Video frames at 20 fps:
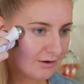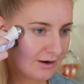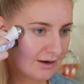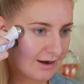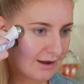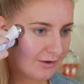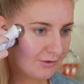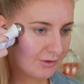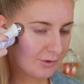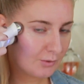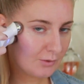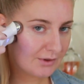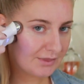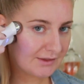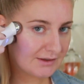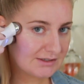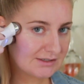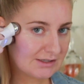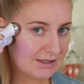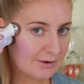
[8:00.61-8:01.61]
right now, the one
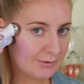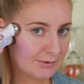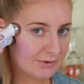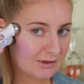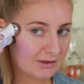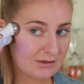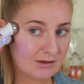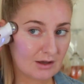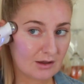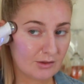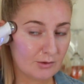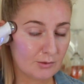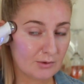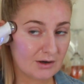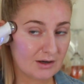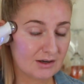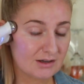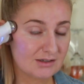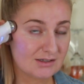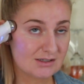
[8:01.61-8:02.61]
that's lower than the other
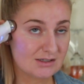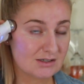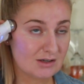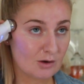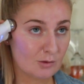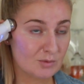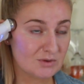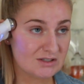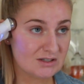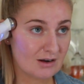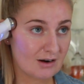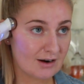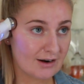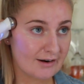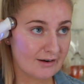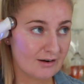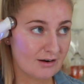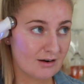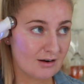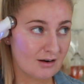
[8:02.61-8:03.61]
one. It's so bizarre.
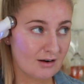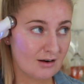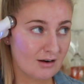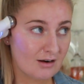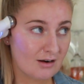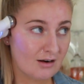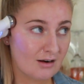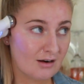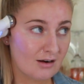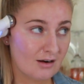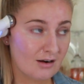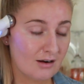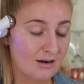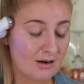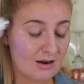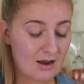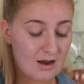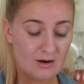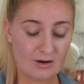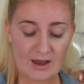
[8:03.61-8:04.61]

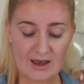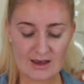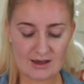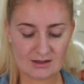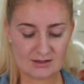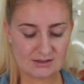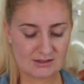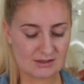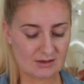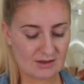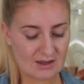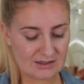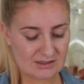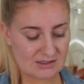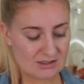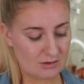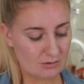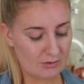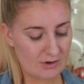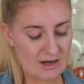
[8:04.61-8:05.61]
Okay, so
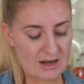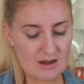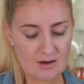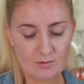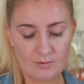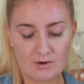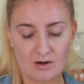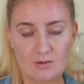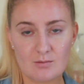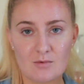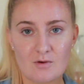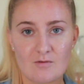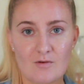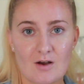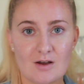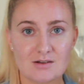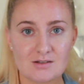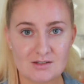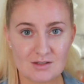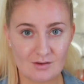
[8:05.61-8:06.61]
that's 3. We're gonna move
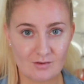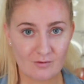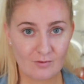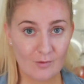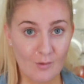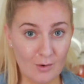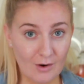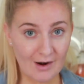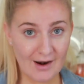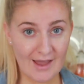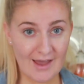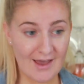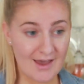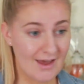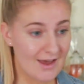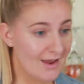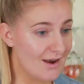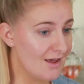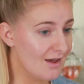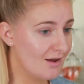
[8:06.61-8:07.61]
on to the
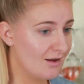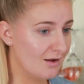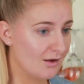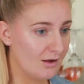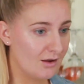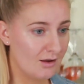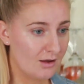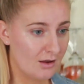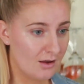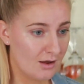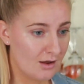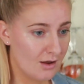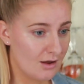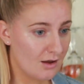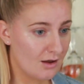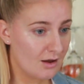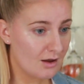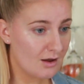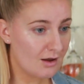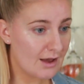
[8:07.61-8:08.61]
forehead.
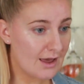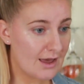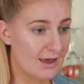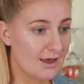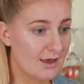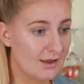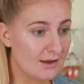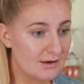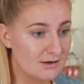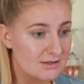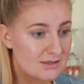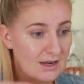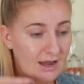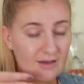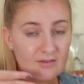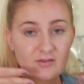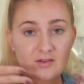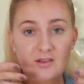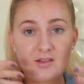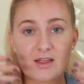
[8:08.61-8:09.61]
And
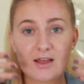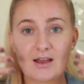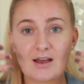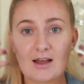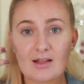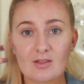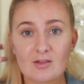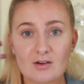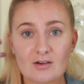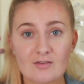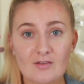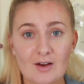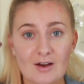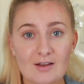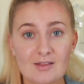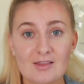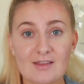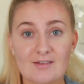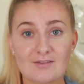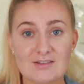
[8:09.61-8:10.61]
I feel like I look
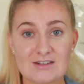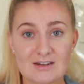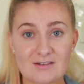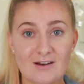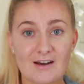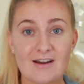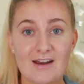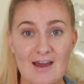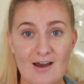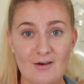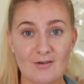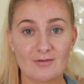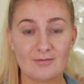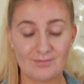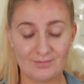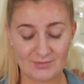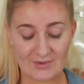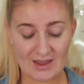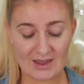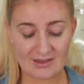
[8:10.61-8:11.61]
very lifted right now.
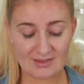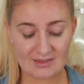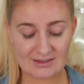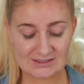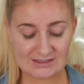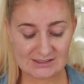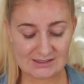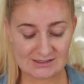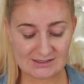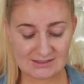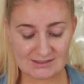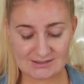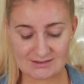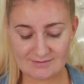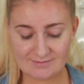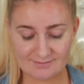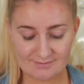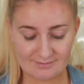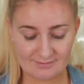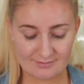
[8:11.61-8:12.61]
This is,
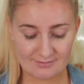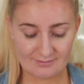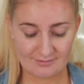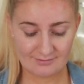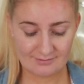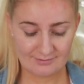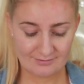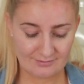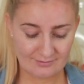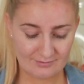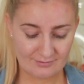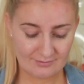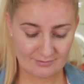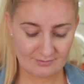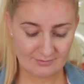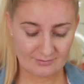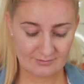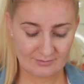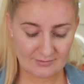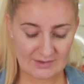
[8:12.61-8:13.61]

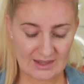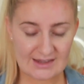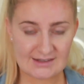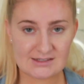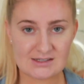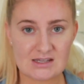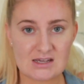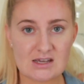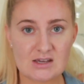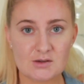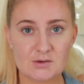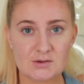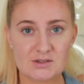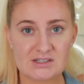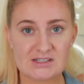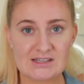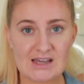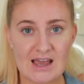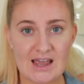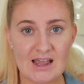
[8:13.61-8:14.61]
as the youth
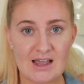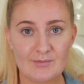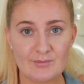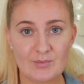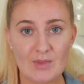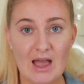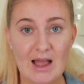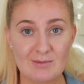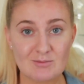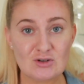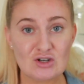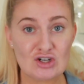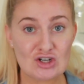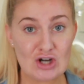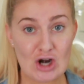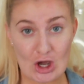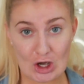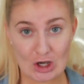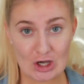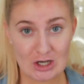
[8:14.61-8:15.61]
say, I'm
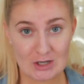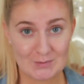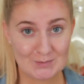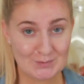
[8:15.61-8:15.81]
shook.